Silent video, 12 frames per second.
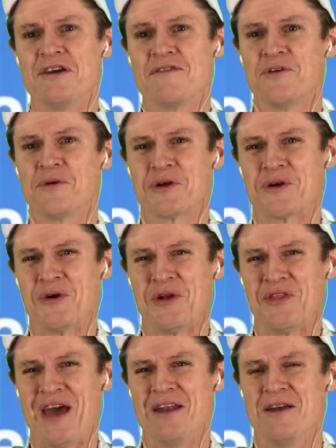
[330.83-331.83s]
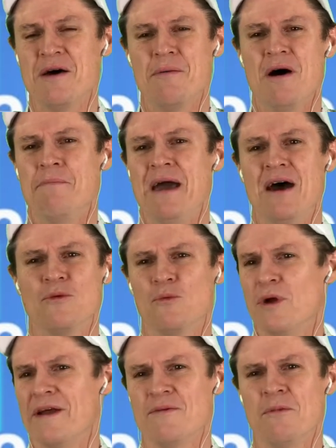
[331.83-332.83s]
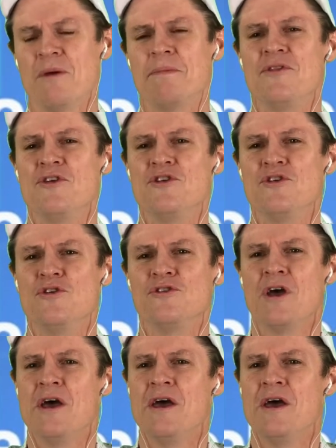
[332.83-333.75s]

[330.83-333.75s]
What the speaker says: if you want to call it that, about whatever might be in the news,